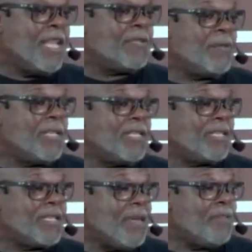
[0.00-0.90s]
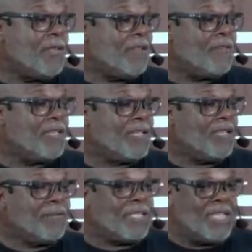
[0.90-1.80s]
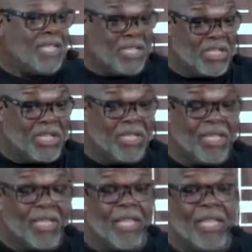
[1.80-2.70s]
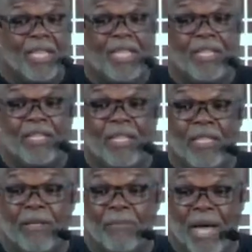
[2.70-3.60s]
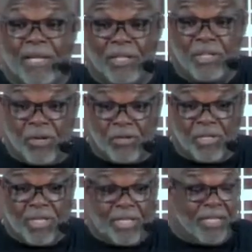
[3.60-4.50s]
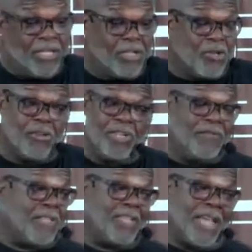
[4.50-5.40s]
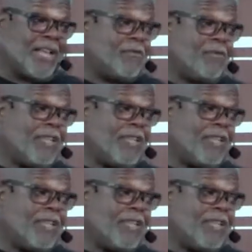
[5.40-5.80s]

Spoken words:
has been a staple of the teaching in the modern church in the church ever since I can